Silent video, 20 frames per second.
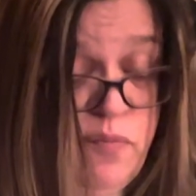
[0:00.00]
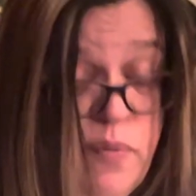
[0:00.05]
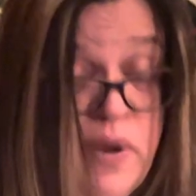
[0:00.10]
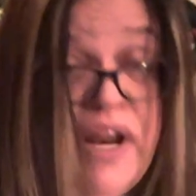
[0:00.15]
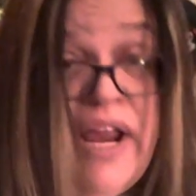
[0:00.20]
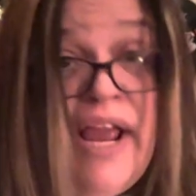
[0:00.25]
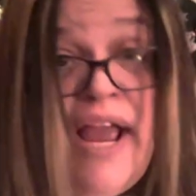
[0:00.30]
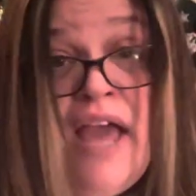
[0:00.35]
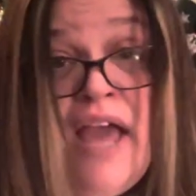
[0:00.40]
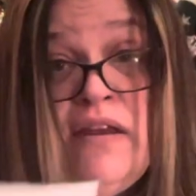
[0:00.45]

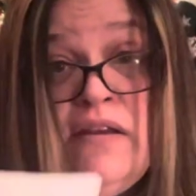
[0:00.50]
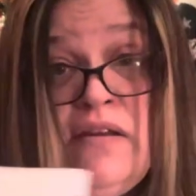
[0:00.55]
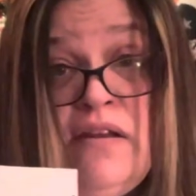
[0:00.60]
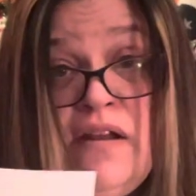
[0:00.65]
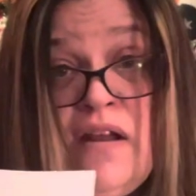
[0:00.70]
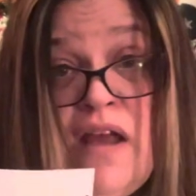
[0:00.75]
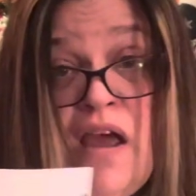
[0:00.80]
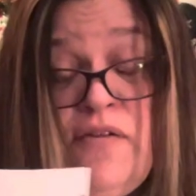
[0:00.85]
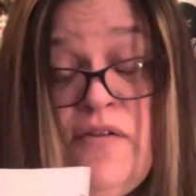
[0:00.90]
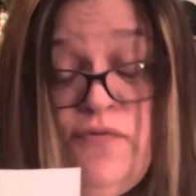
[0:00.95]
but I added
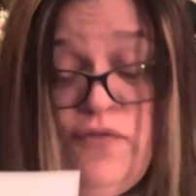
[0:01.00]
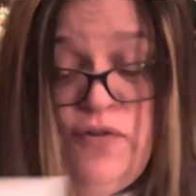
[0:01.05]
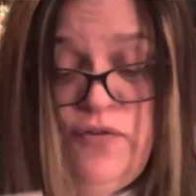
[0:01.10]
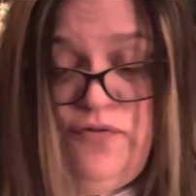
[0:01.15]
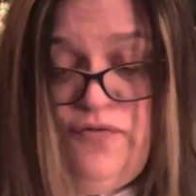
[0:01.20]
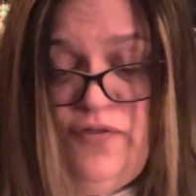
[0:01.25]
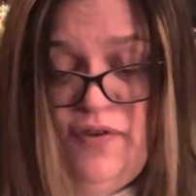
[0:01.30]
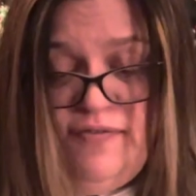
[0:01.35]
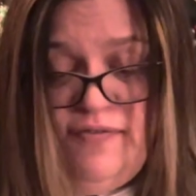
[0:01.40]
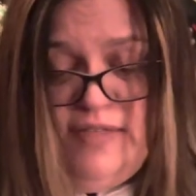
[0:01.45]
it on for
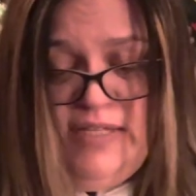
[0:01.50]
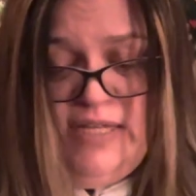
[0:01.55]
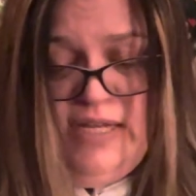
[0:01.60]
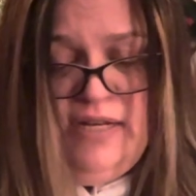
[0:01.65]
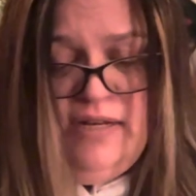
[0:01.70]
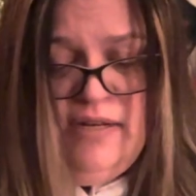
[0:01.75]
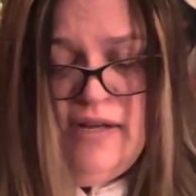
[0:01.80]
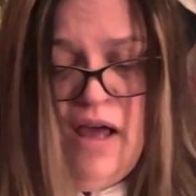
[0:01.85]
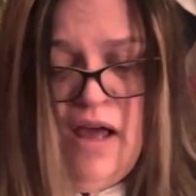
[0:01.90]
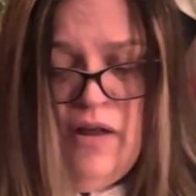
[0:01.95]

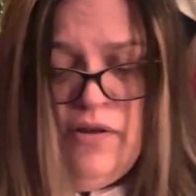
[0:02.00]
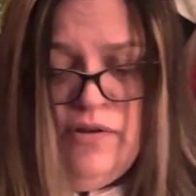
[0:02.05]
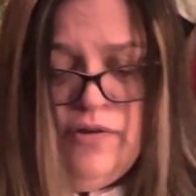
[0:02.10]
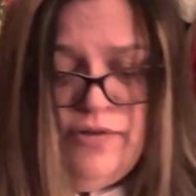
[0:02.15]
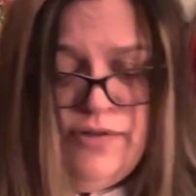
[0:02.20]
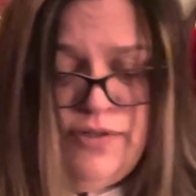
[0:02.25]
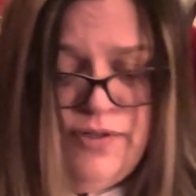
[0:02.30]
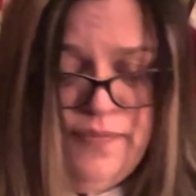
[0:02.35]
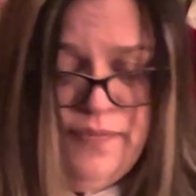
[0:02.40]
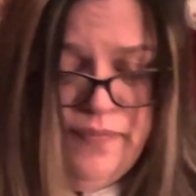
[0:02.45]

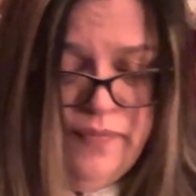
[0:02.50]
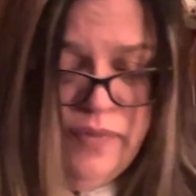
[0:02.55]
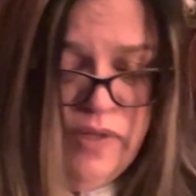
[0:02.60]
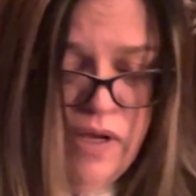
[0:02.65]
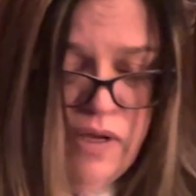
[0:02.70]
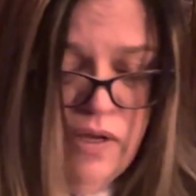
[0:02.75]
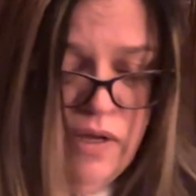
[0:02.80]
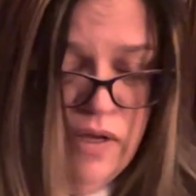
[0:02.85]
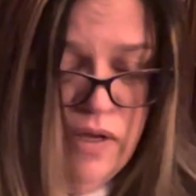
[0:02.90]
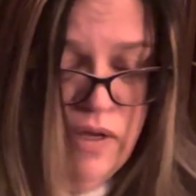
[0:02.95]
$15.
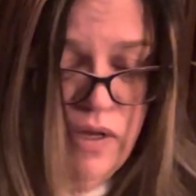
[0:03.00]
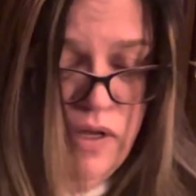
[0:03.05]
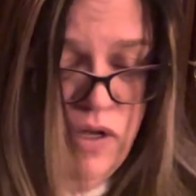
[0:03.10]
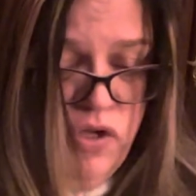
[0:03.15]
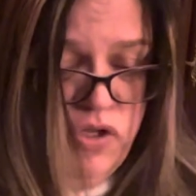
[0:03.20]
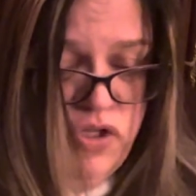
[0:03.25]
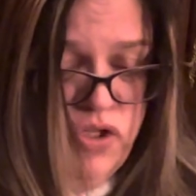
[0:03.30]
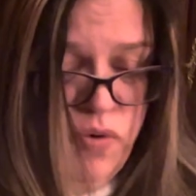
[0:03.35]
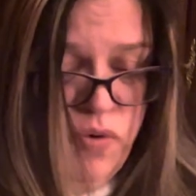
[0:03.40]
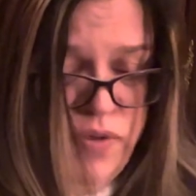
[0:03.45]

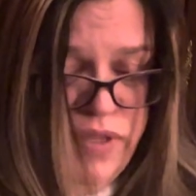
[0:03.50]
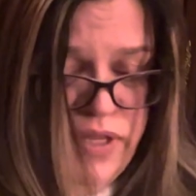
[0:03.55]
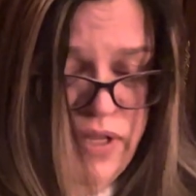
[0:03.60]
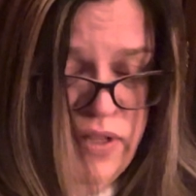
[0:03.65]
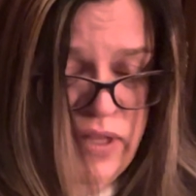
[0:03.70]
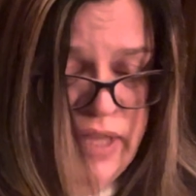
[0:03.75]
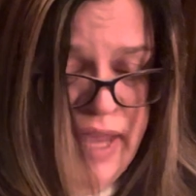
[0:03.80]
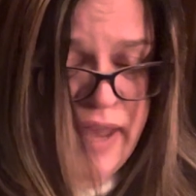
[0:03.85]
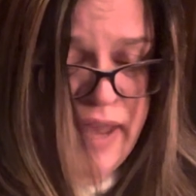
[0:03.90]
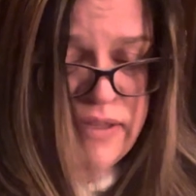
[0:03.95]
So in the
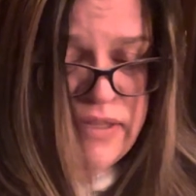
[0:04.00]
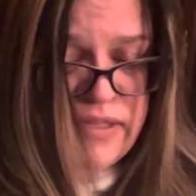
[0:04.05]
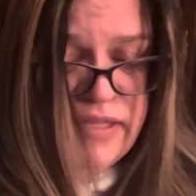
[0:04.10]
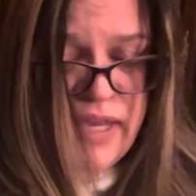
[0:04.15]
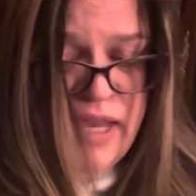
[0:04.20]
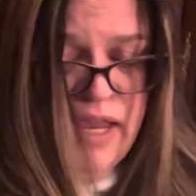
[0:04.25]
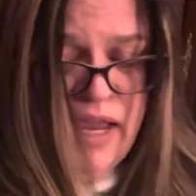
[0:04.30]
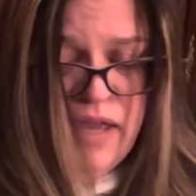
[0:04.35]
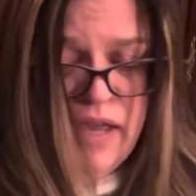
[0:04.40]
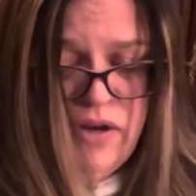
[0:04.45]
last
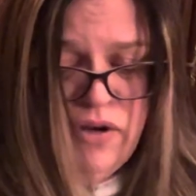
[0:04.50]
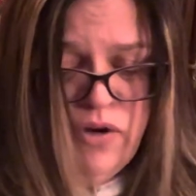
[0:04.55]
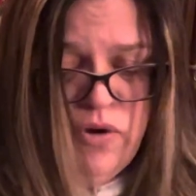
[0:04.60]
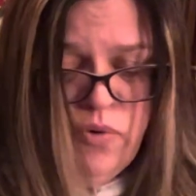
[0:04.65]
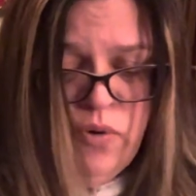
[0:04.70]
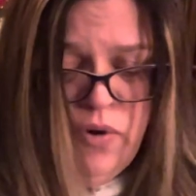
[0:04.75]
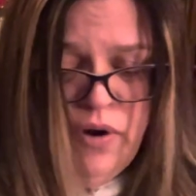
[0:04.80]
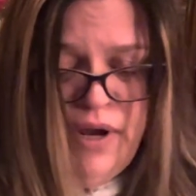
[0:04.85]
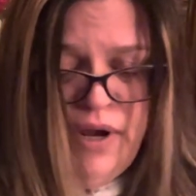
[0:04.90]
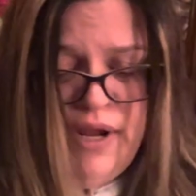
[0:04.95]

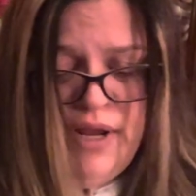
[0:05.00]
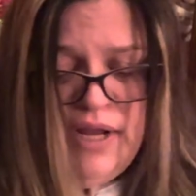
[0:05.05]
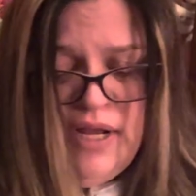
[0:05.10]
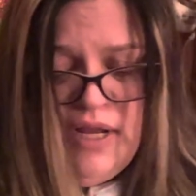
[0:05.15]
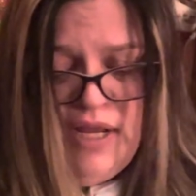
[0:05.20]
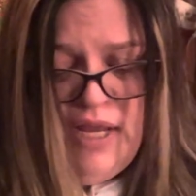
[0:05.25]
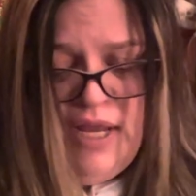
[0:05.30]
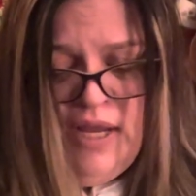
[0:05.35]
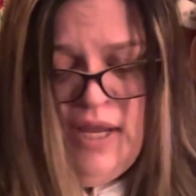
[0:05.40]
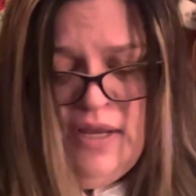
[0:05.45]
category
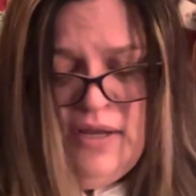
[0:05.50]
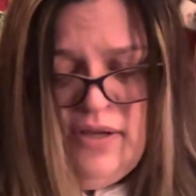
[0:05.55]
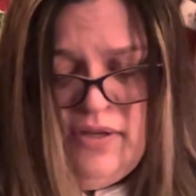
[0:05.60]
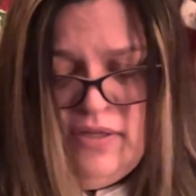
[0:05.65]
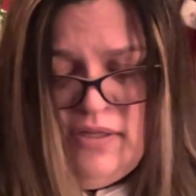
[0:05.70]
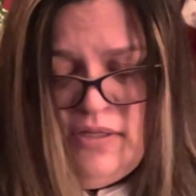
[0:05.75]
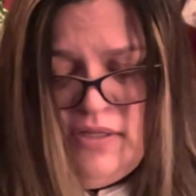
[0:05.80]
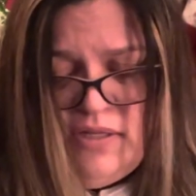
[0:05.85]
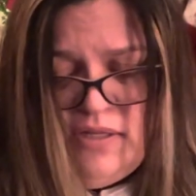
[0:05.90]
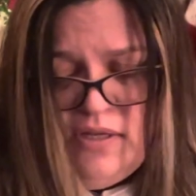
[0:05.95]

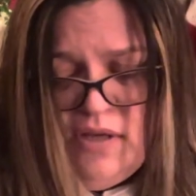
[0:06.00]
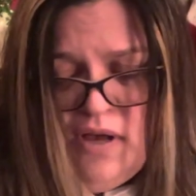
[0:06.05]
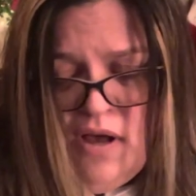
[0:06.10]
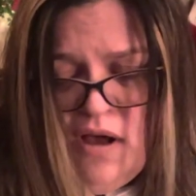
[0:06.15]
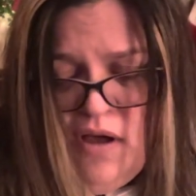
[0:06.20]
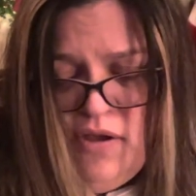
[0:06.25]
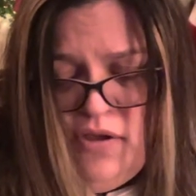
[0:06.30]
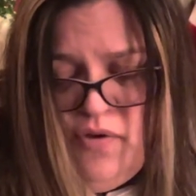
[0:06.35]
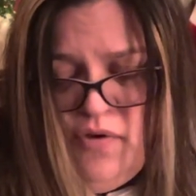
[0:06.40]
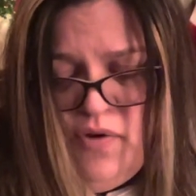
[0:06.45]
is
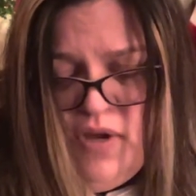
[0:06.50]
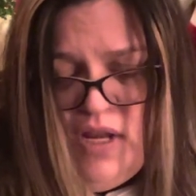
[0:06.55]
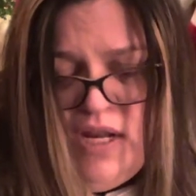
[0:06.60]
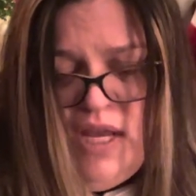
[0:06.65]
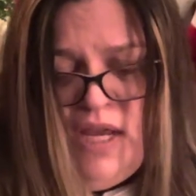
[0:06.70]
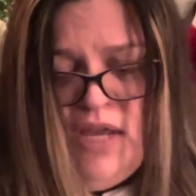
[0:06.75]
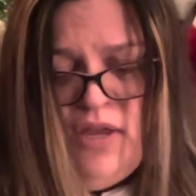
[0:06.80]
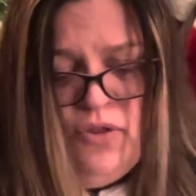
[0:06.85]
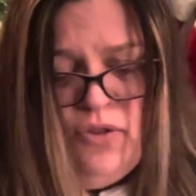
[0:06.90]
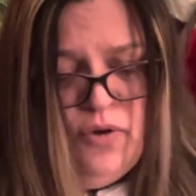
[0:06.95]
uh, you could
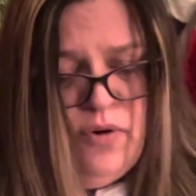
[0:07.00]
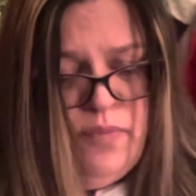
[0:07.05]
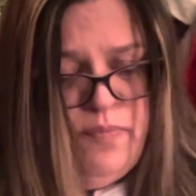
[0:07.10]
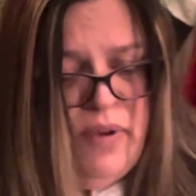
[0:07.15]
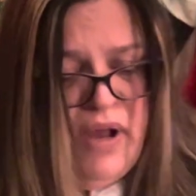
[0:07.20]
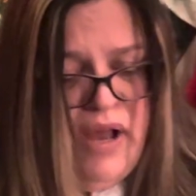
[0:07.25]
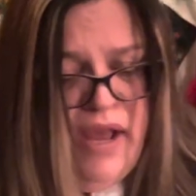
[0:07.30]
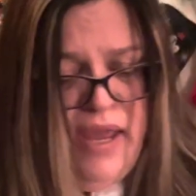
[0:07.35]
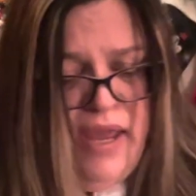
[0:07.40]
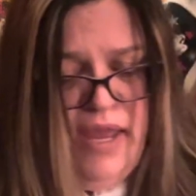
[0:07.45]
either
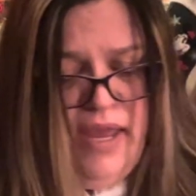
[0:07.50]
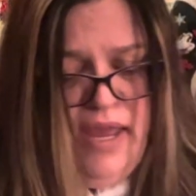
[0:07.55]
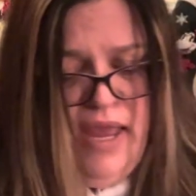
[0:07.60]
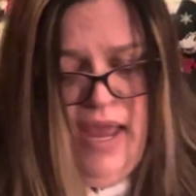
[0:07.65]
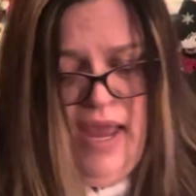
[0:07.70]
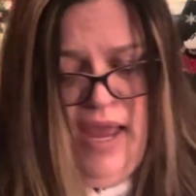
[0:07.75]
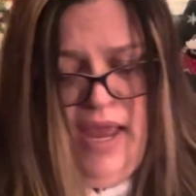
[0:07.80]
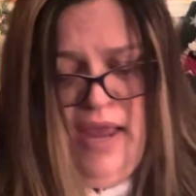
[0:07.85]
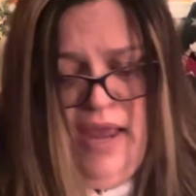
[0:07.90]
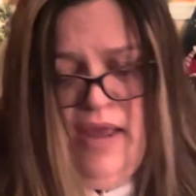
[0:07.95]
buy
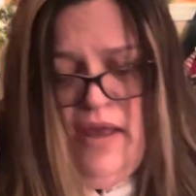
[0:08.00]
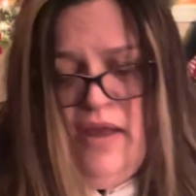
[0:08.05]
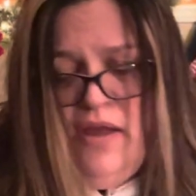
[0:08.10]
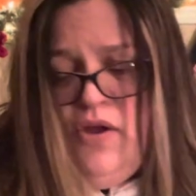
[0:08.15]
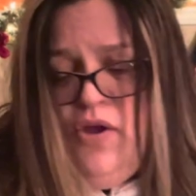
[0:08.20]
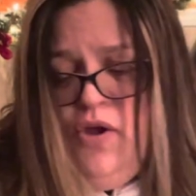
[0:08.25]
a